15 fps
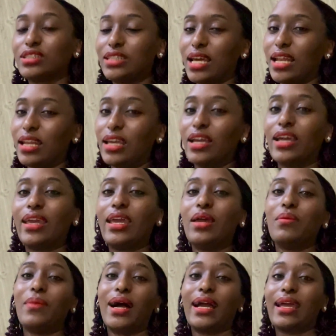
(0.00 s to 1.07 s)
telling
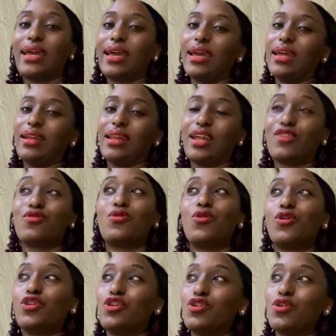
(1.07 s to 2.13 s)
him again that,
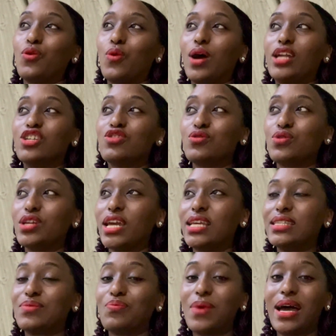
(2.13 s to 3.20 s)
God, you know what, today
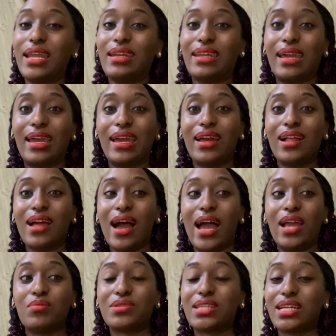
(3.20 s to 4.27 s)
is Monday.
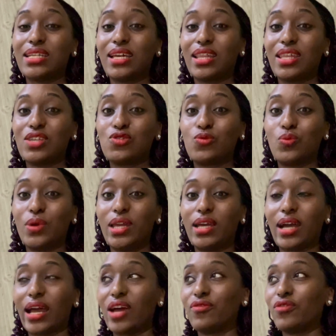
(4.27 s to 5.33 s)
I am starting this week.
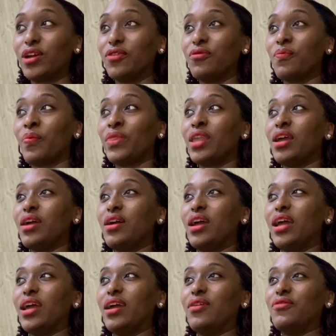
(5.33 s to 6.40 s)
I have a
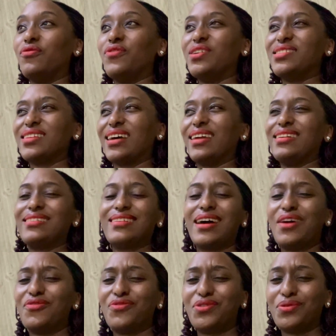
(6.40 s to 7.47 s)
visa
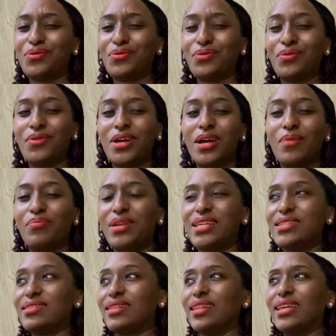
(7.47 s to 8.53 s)
interview.
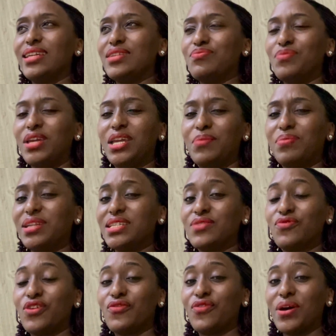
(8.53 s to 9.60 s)
Please lead me. Please
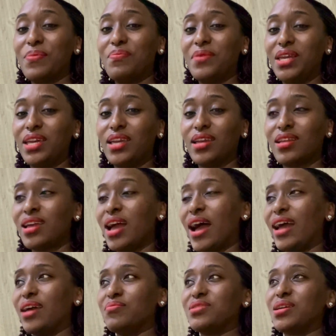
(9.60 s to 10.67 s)
favor me.
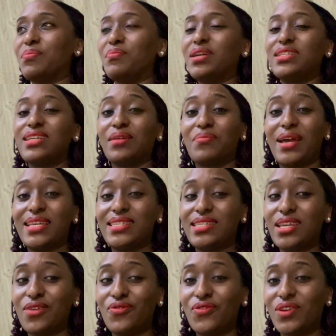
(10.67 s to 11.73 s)
I am submitting my
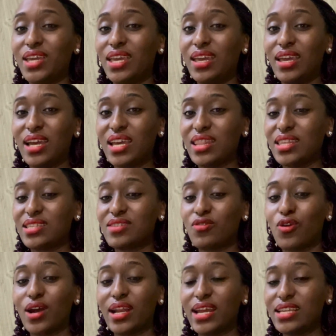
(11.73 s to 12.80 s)
CV here in this
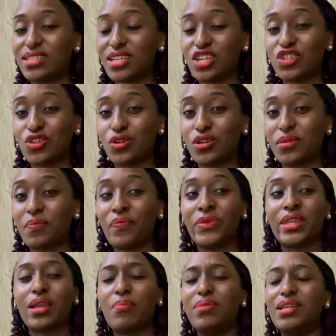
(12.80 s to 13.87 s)
organization.
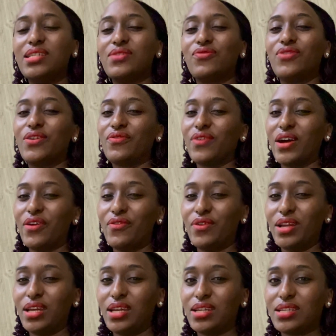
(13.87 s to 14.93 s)
Please favor
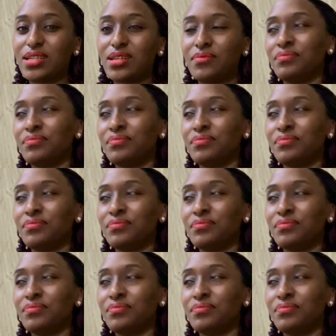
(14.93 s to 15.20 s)
it.